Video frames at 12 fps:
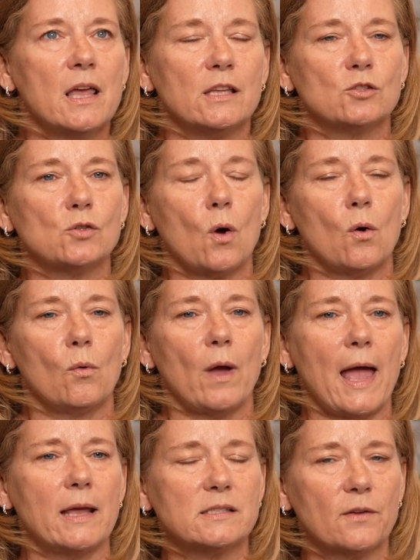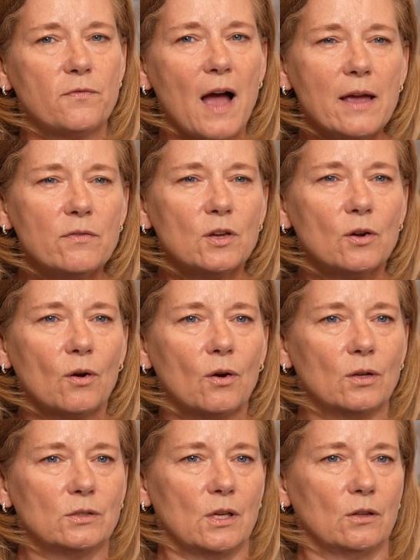So as a
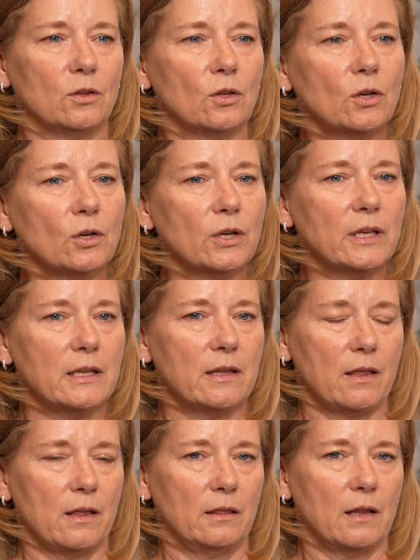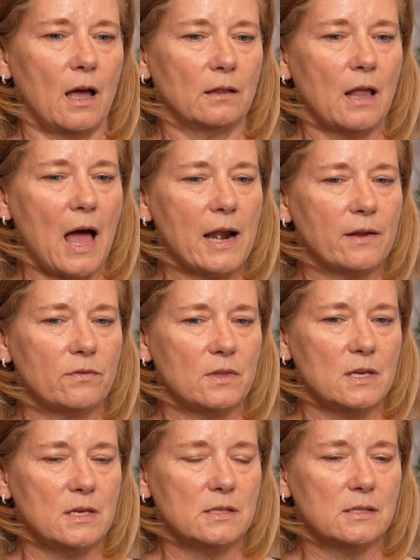5-year-old, learning a lot of
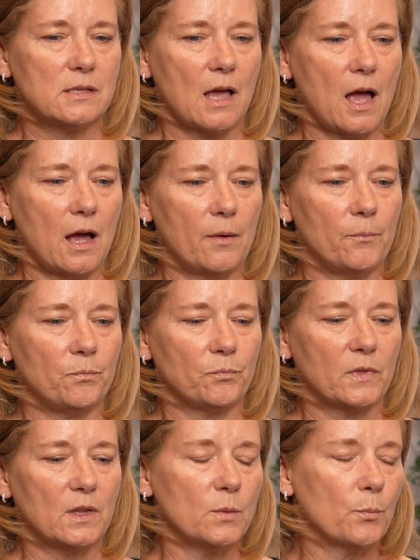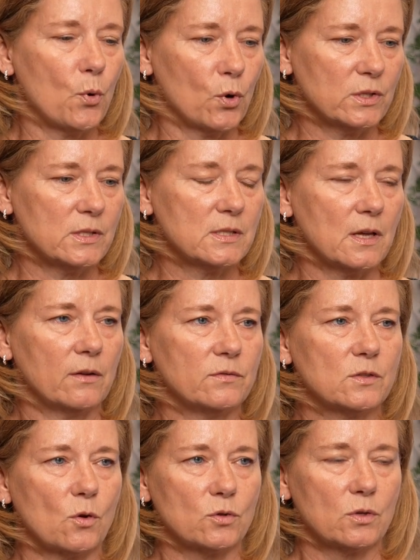these, the importance of
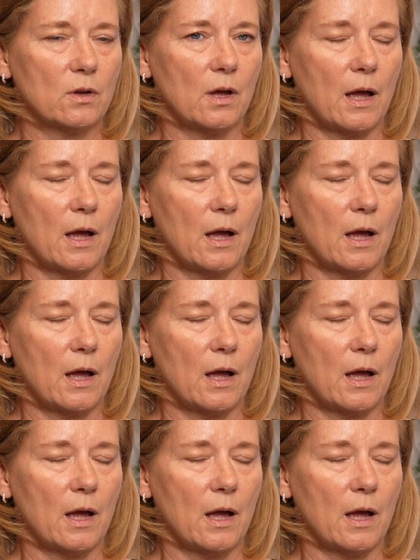social,